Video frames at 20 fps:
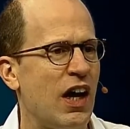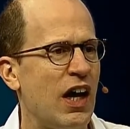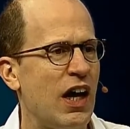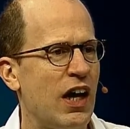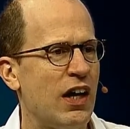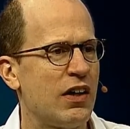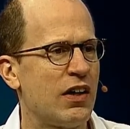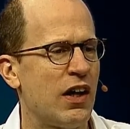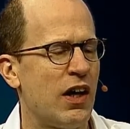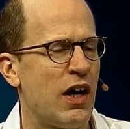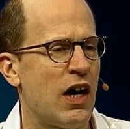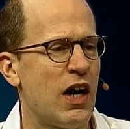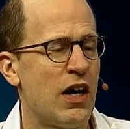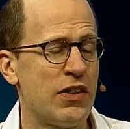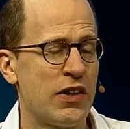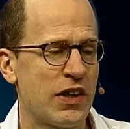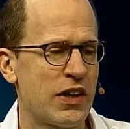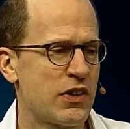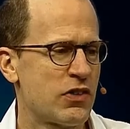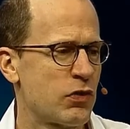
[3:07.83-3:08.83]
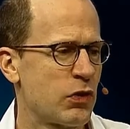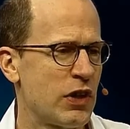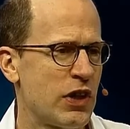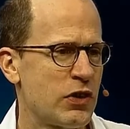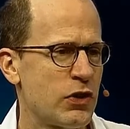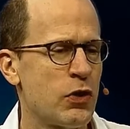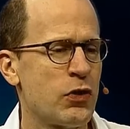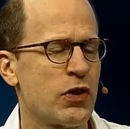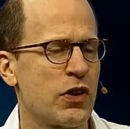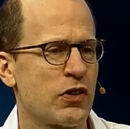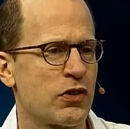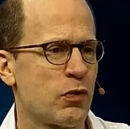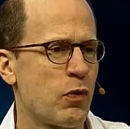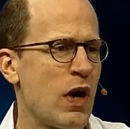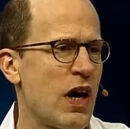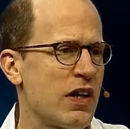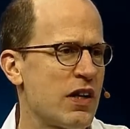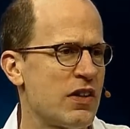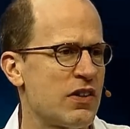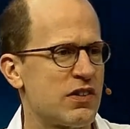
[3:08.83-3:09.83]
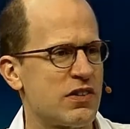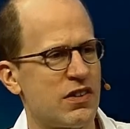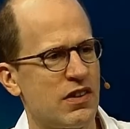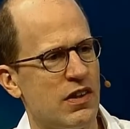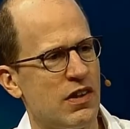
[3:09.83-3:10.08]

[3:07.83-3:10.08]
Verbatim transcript: And I think it's really two things. One is